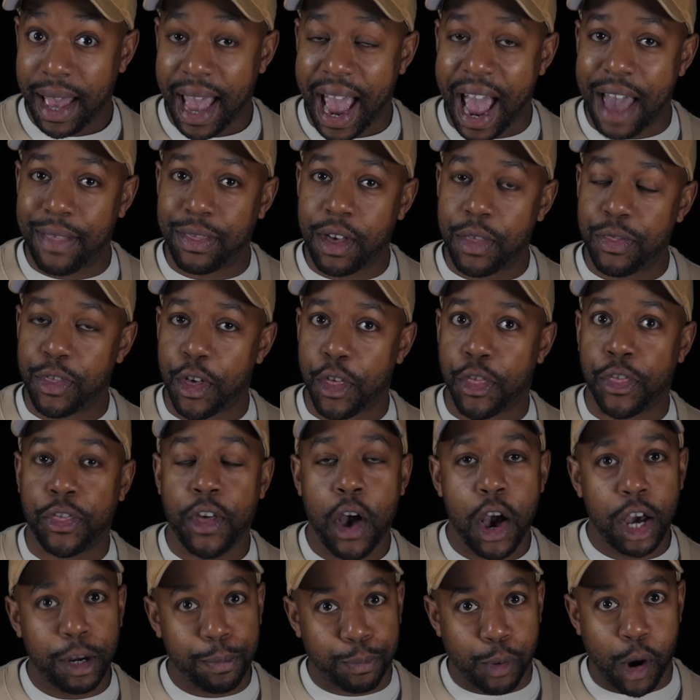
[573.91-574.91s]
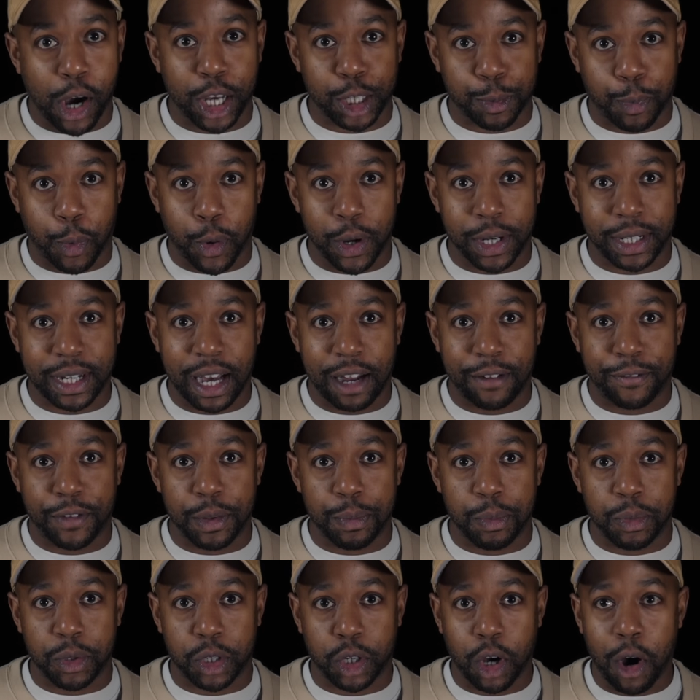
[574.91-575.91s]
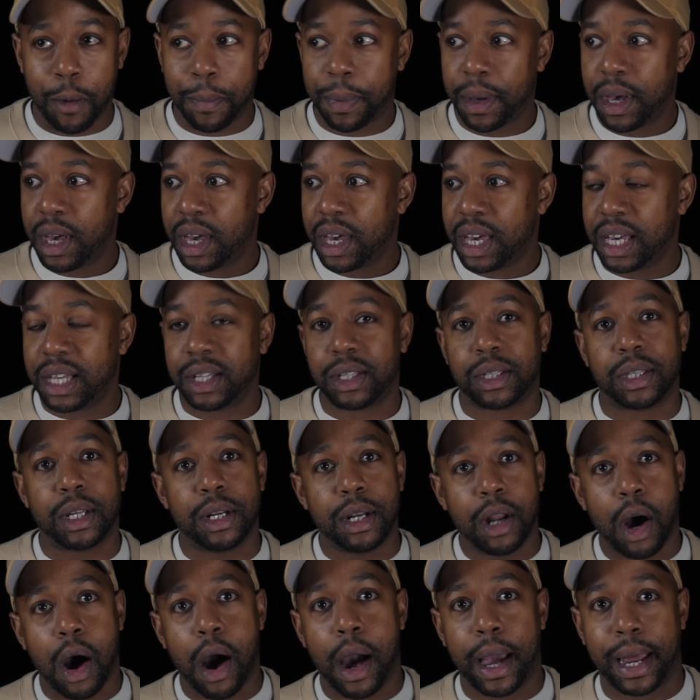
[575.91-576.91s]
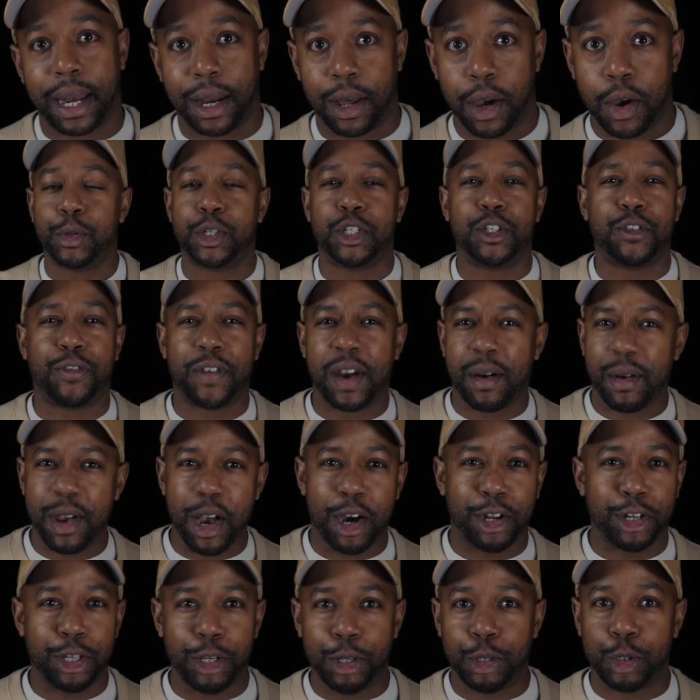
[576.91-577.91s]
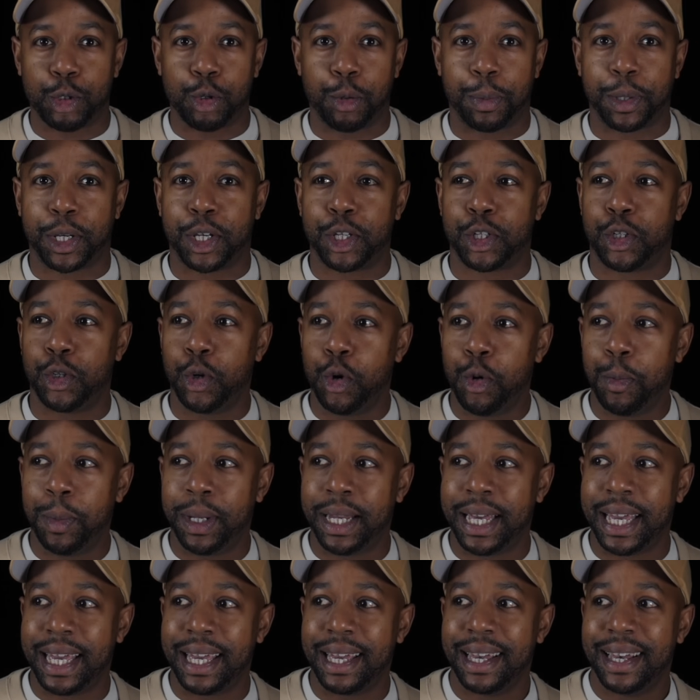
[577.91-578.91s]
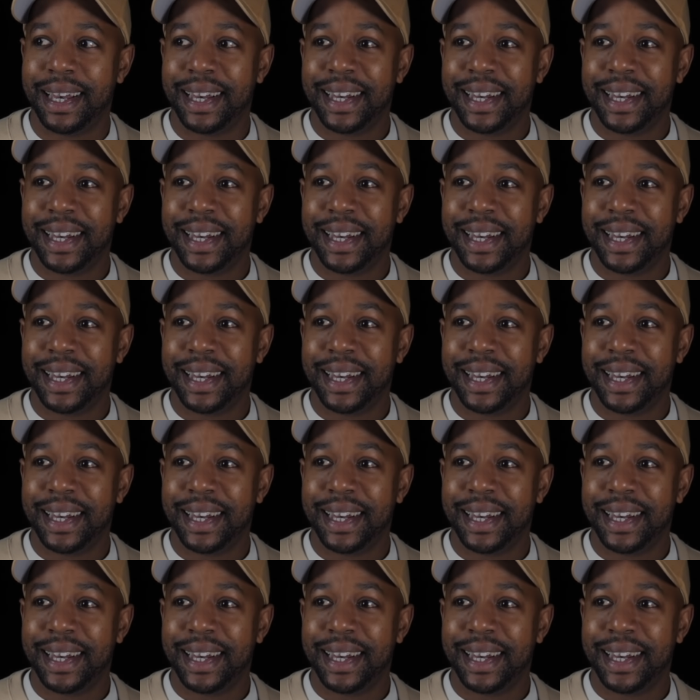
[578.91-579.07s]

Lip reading: And then the third price point down from the top is the 9, which is very unusual because normally